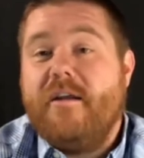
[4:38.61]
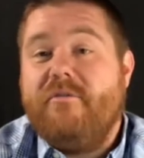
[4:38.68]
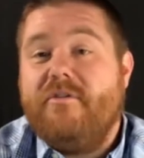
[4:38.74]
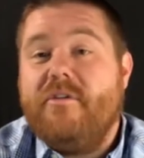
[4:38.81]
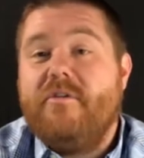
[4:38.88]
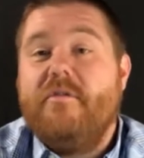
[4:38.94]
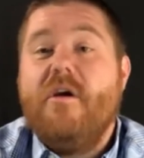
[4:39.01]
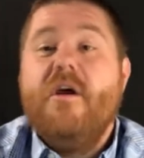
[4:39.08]
If
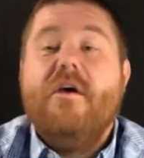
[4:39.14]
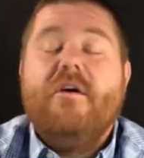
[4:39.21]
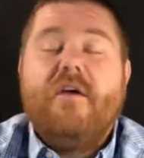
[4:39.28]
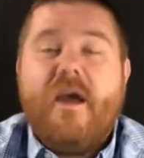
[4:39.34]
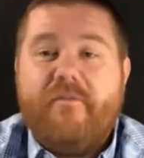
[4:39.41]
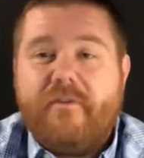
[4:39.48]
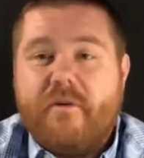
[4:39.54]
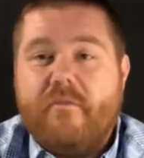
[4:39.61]
you're
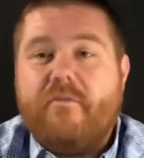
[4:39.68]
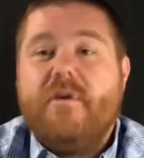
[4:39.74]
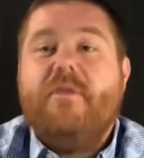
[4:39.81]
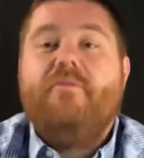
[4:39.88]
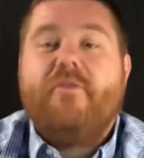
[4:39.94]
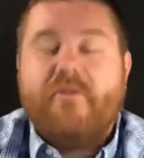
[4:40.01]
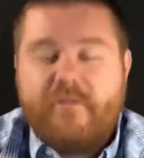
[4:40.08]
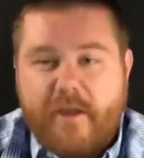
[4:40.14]
having to
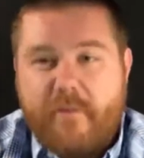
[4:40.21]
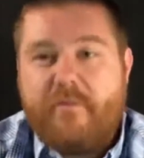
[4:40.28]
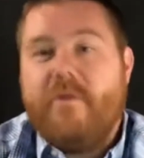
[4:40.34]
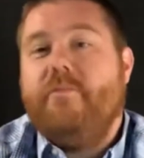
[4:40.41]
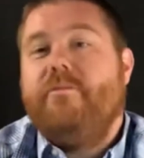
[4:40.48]
reprototype